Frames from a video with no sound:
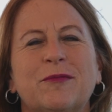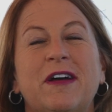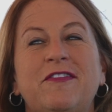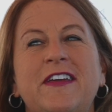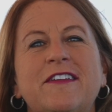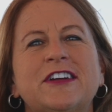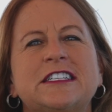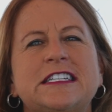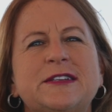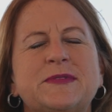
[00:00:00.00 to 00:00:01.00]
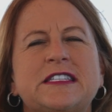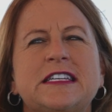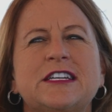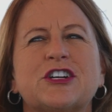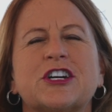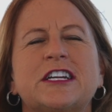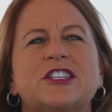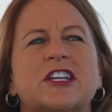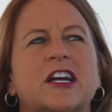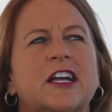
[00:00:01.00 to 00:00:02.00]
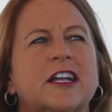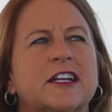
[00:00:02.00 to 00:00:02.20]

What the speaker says: My favorite deep sea creature.